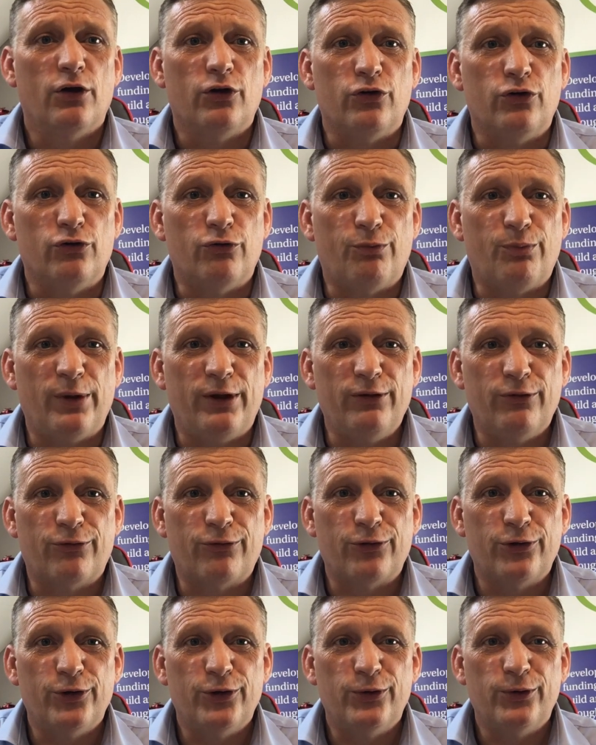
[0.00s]
you've been
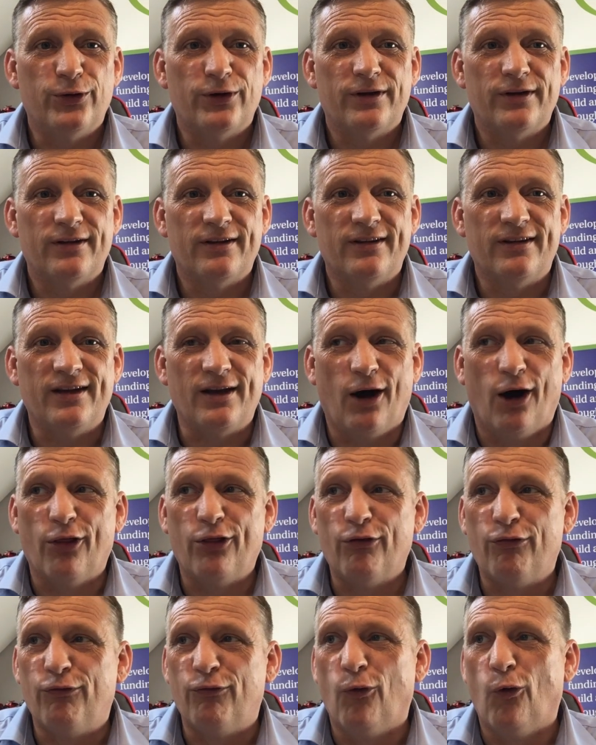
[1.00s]
through the
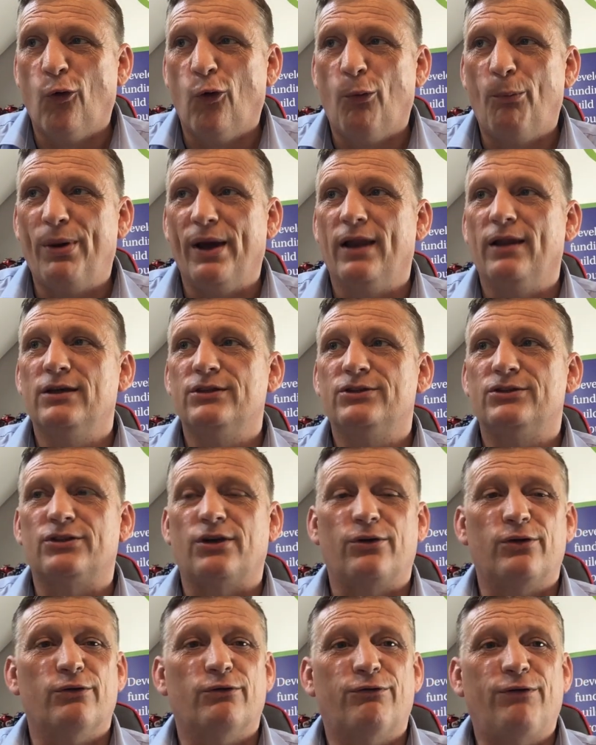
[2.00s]
other 4 pillars. So
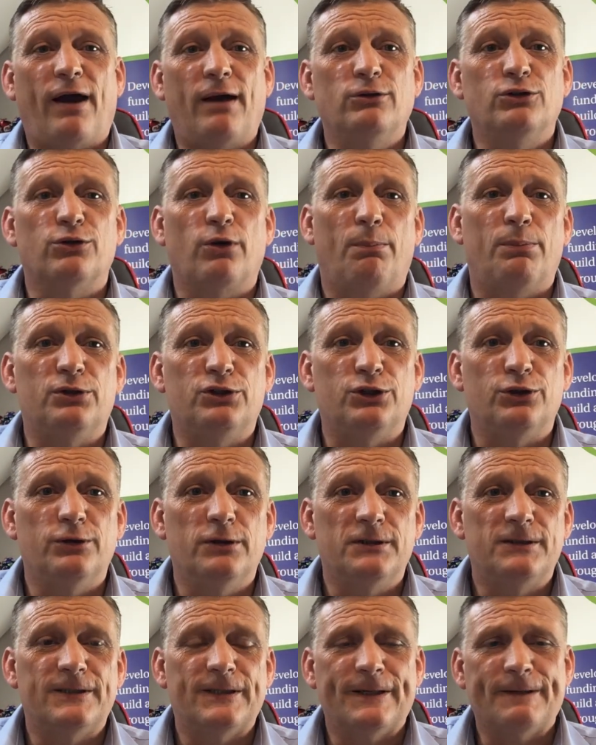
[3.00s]
you've found your
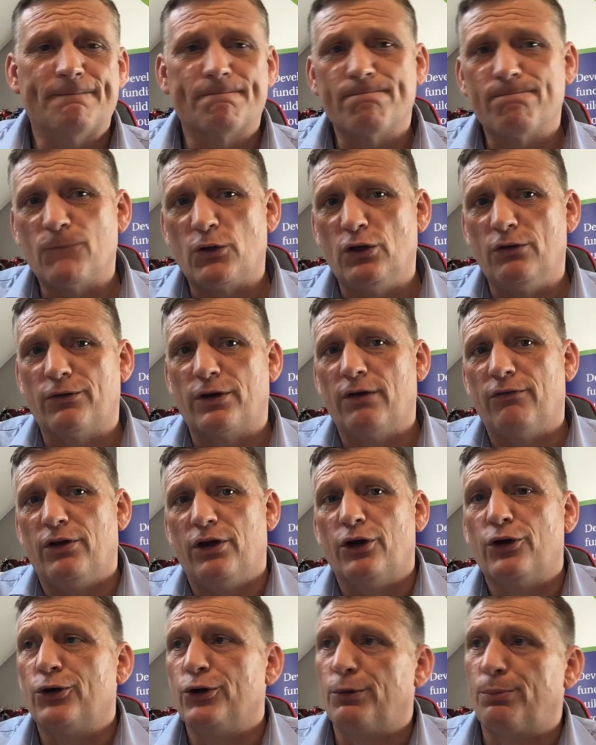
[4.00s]
opportunity, you've given
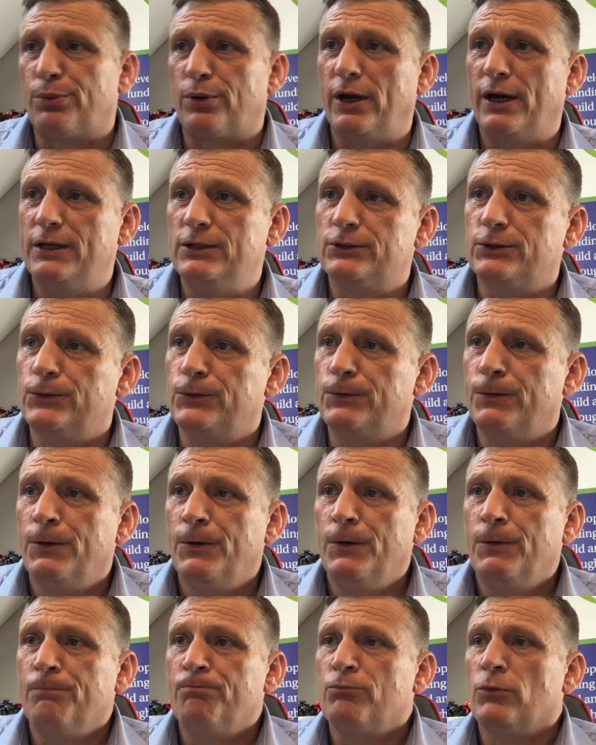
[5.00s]
it a good appraisal,
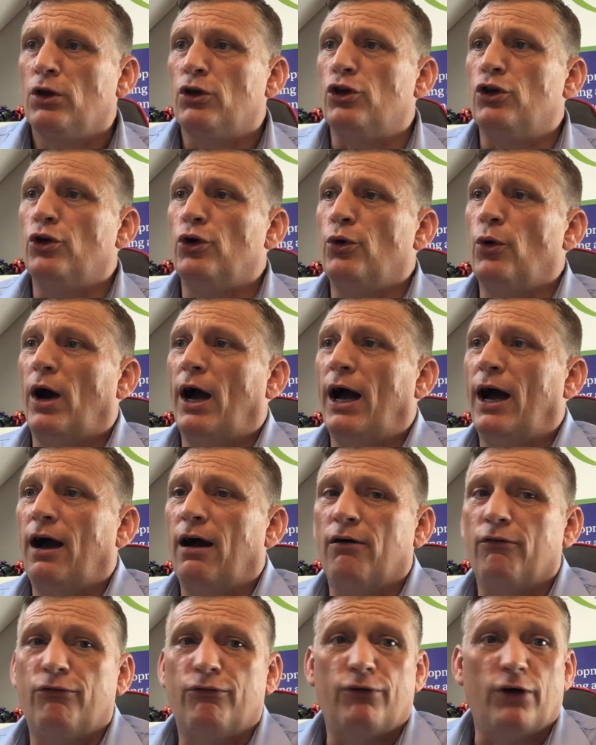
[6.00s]
you
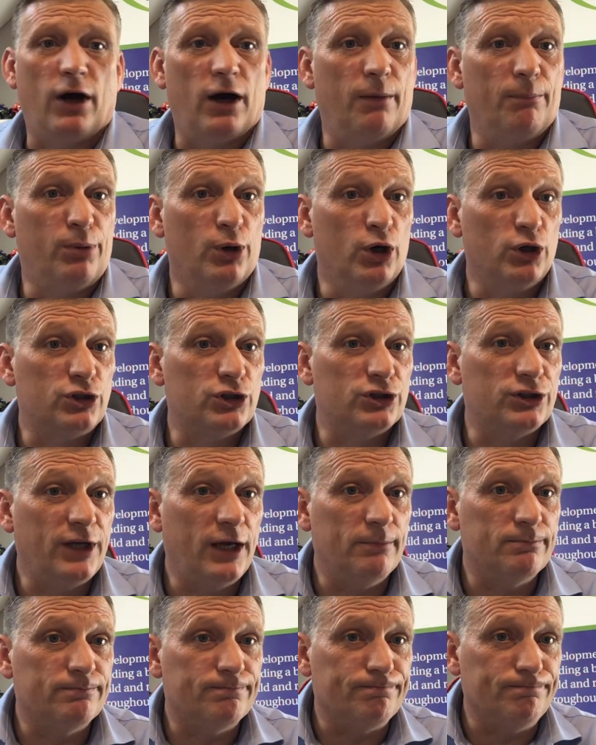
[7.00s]
have purchased
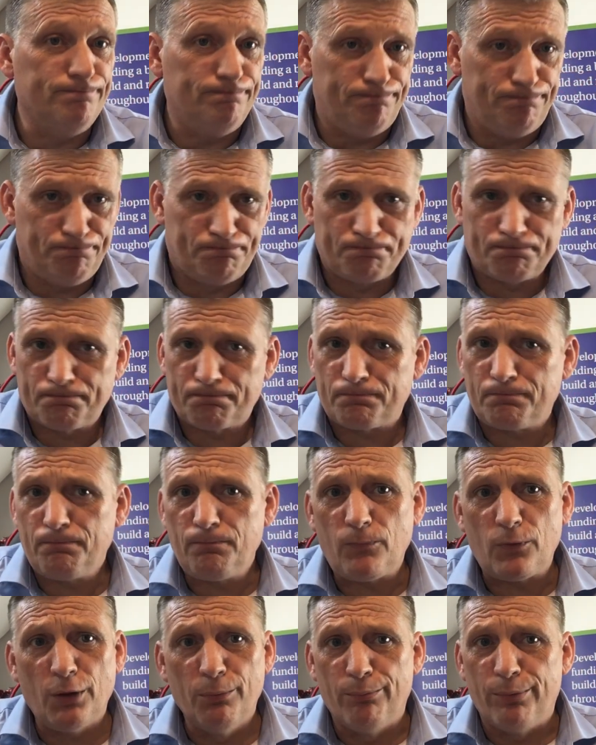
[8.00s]
it,
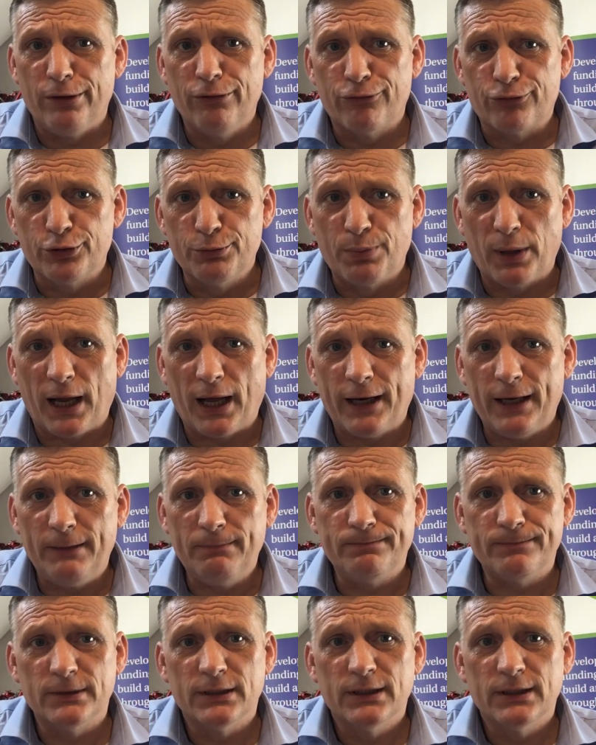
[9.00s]
been through planning,